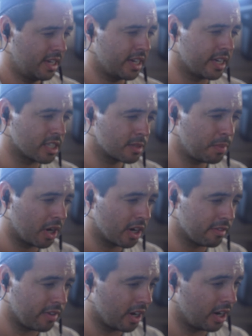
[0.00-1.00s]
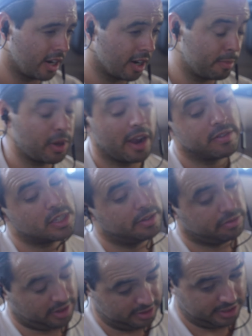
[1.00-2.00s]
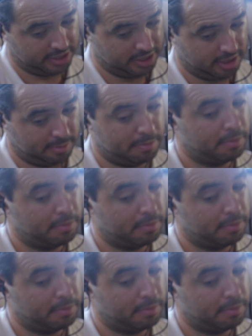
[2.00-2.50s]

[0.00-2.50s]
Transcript: It's part of our privacy-friendly